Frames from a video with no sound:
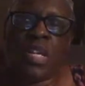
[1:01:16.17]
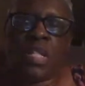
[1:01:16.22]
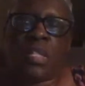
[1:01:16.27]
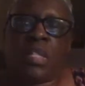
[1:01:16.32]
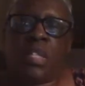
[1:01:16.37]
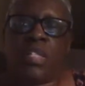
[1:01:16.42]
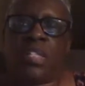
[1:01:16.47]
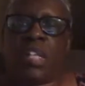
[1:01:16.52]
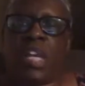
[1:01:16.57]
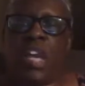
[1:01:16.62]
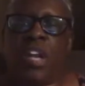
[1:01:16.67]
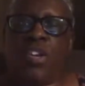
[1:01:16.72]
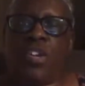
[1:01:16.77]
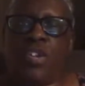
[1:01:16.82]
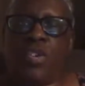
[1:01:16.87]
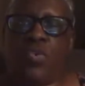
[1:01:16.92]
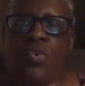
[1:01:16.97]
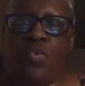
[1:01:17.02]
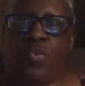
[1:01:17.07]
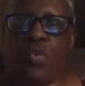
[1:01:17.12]
to tell
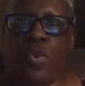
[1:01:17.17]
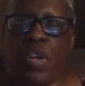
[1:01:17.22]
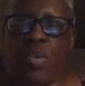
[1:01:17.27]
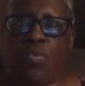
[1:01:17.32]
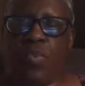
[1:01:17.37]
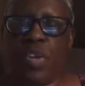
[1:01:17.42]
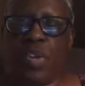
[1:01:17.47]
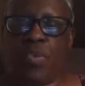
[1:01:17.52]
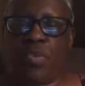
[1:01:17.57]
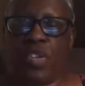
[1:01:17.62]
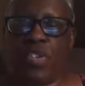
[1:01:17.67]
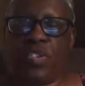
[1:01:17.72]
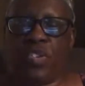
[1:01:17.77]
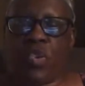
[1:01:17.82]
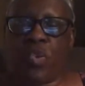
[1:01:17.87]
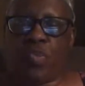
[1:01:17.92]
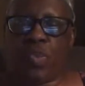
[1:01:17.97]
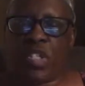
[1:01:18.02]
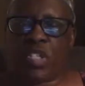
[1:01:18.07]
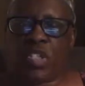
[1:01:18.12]
you when we'll
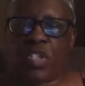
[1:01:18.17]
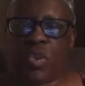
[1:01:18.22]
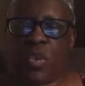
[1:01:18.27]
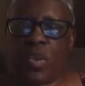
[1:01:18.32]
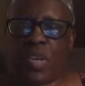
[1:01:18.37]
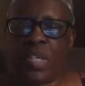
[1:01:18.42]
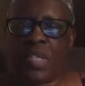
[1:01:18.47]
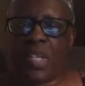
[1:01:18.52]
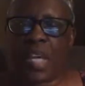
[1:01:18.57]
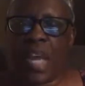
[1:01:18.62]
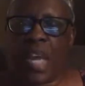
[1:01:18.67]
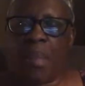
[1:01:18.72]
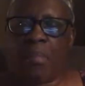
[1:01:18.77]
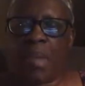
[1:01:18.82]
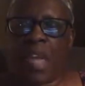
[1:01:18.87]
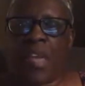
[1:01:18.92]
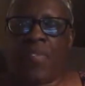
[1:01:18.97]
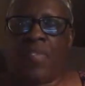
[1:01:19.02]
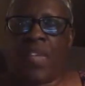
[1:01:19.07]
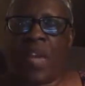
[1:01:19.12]
resume with story time
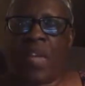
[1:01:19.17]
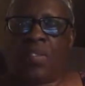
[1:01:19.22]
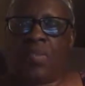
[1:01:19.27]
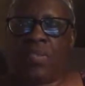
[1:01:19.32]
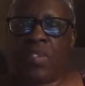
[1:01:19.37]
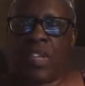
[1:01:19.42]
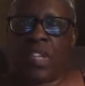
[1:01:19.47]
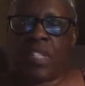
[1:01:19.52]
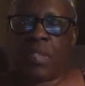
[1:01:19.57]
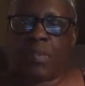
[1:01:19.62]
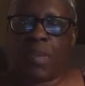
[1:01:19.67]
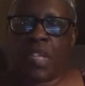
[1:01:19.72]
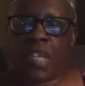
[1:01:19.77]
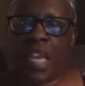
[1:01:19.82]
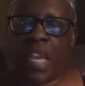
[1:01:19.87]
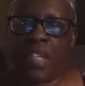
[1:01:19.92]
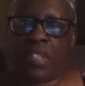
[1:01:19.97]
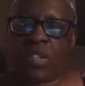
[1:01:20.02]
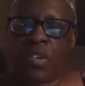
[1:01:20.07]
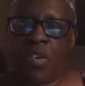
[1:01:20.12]
and that it's been
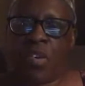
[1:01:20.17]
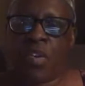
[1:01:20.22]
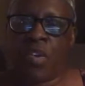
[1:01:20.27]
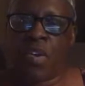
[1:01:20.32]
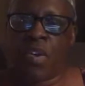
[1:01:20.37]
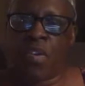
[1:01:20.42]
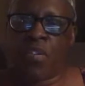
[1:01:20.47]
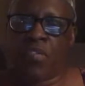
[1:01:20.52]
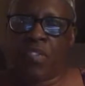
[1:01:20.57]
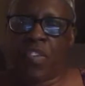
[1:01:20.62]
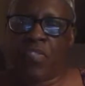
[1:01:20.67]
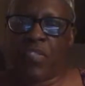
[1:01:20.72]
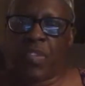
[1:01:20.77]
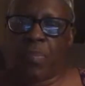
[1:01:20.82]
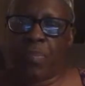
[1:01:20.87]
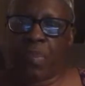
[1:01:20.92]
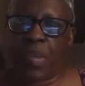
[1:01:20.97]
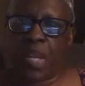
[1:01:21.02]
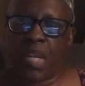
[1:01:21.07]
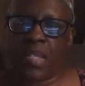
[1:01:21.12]
canceled. 50
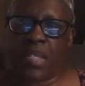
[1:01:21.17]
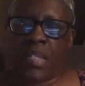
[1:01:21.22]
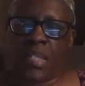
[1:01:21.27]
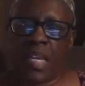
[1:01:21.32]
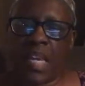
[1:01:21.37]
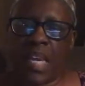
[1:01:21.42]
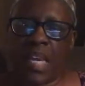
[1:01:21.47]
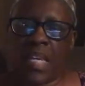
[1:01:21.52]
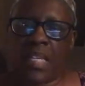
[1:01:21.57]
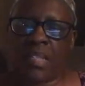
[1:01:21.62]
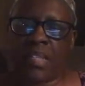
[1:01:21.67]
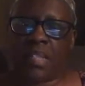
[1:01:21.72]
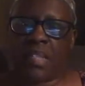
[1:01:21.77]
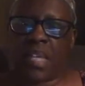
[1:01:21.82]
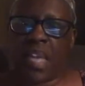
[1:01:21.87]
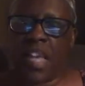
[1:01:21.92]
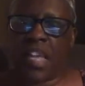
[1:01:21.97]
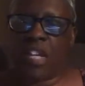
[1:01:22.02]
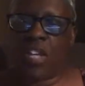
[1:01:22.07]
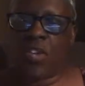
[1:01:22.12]
plus says,
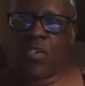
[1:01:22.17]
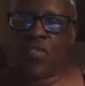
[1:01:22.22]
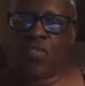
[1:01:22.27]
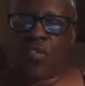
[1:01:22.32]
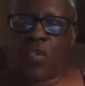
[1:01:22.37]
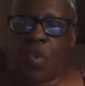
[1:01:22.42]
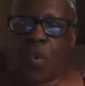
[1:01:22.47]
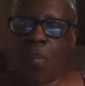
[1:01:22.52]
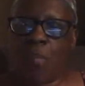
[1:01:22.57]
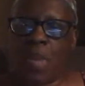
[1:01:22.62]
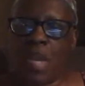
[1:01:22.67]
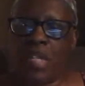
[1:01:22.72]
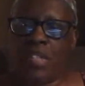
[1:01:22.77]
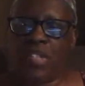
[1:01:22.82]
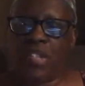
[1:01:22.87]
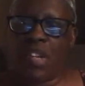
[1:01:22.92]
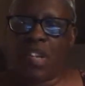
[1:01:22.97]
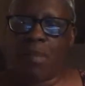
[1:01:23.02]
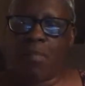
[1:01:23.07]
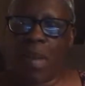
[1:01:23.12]
thank you for
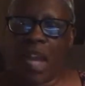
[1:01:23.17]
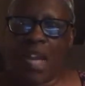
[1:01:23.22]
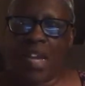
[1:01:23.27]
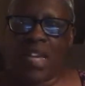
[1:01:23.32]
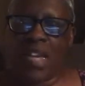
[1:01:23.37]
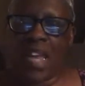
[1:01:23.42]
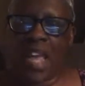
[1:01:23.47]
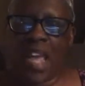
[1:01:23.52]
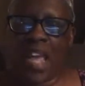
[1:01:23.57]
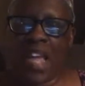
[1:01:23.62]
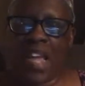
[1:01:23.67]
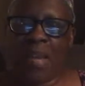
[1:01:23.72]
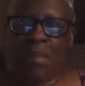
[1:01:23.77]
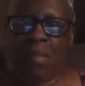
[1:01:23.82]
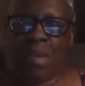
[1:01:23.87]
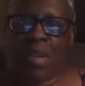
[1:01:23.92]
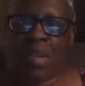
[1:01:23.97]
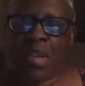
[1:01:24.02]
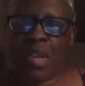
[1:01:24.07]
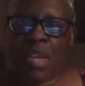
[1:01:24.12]
mentioning my
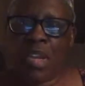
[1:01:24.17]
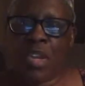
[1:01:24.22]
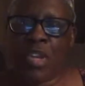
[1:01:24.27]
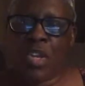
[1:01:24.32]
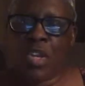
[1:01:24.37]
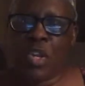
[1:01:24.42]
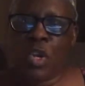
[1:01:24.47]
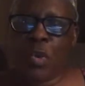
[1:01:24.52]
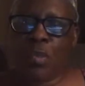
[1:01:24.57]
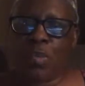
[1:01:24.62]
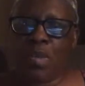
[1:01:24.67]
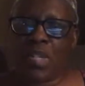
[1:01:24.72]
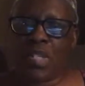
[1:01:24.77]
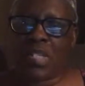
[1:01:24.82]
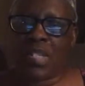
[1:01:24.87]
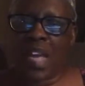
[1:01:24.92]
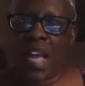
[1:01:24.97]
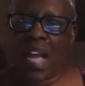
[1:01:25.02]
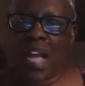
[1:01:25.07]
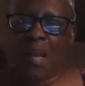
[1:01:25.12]
name. numerous
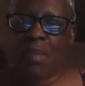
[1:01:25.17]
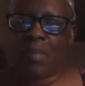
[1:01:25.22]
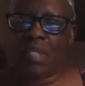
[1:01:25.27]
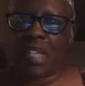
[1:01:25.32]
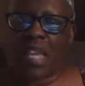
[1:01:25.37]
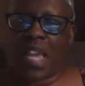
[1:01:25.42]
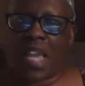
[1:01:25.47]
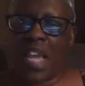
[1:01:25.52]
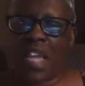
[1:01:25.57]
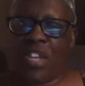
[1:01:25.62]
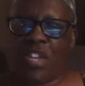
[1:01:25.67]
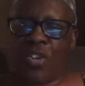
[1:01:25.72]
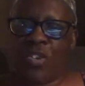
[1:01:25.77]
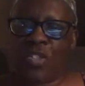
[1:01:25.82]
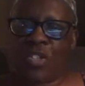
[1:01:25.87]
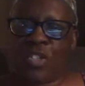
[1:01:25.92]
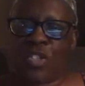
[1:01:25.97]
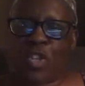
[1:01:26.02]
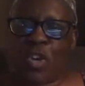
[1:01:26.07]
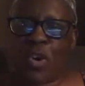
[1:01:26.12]
times, and your
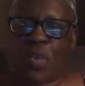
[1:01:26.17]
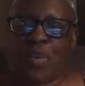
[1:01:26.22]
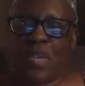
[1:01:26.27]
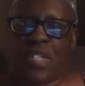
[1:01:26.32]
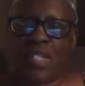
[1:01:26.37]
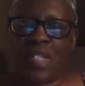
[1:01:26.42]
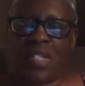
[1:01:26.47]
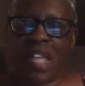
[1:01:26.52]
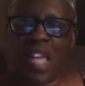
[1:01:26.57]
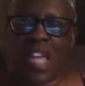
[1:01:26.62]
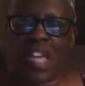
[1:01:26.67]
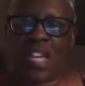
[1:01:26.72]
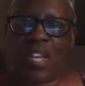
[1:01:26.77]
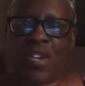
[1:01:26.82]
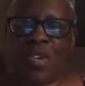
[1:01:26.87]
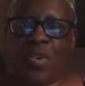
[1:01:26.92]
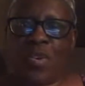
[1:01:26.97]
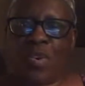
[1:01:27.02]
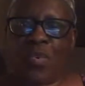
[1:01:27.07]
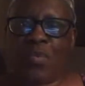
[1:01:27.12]
stories, thank
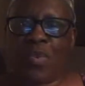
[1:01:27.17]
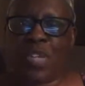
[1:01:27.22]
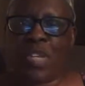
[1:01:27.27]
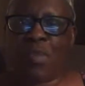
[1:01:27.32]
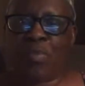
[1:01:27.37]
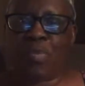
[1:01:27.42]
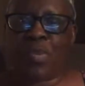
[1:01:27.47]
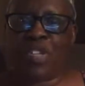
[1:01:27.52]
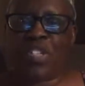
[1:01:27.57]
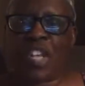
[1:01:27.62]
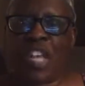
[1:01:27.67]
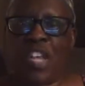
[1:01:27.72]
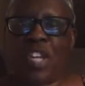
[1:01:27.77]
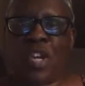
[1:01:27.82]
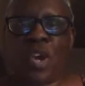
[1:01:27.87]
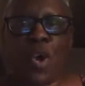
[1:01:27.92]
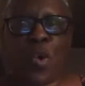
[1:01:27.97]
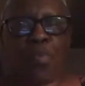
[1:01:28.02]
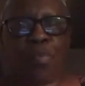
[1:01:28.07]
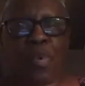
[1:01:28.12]
you. Really appreciate it.
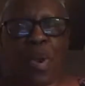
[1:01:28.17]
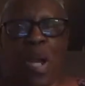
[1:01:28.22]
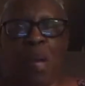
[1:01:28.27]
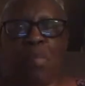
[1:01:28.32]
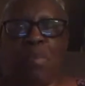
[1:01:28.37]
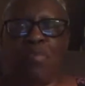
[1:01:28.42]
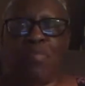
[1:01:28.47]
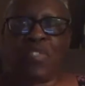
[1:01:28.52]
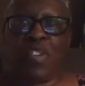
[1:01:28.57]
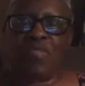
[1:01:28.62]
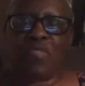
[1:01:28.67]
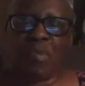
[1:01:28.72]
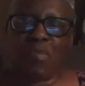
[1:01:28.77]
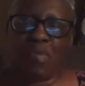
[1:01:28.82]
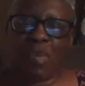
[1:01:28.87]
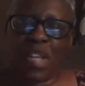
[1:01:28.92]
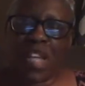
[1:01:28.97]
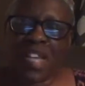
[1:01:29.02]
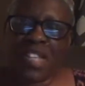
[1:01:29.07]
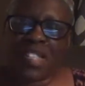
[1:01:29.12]
No problem, 50
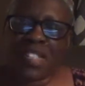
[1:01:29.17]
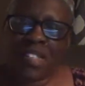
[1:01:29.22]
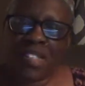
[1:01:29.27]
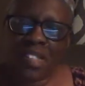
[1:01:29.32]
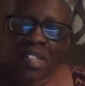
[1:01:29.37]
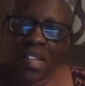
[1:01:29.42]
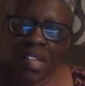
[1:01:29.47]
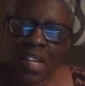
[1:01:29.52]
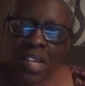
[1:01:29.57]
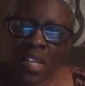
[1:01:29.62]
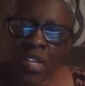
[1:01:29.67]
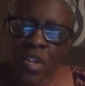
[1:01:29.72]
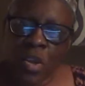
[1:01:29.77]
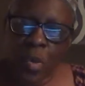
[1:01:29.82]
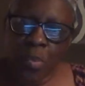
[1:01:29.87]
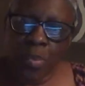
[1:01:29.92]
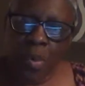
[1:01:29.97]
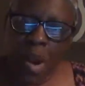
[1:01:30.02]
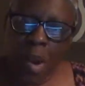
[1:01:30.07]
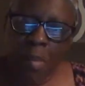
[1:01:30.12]
plus.
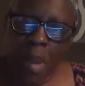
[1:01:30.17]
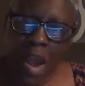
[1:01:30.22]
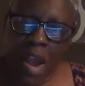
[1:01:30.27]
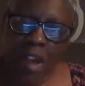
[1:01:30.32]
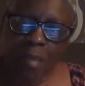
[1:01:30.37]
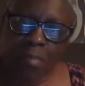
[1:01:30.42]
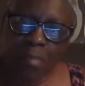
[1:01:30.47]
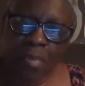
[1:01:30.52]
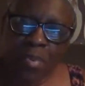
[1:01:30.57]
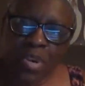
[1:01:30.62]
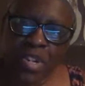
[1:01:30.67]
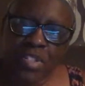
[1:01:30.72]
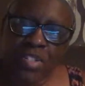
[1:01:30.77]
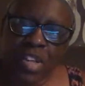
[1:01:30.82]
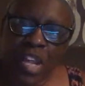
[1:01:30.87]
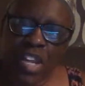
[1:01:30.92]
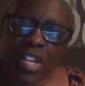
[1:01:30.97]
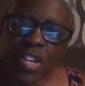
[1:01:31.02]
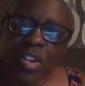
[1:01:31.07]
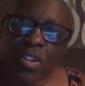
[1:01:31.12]
No problem. I
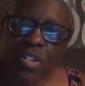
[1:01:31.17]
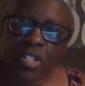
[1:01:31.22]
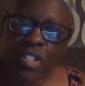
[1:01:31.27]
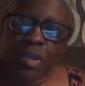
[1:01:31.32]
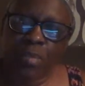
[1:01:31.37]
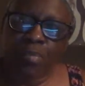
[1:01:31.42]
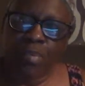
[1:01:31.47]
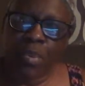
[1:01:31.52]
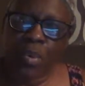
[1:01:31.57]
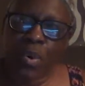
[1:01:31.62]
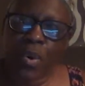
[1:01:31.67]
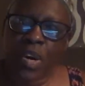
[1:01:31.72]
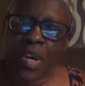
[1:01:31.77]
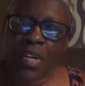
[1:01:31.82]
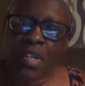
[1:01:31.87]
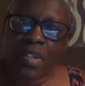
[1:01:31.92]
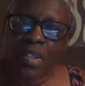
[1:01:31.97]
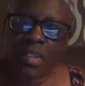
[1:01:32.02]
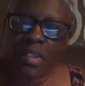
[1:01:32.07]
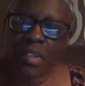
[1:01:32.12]
appreciate your support.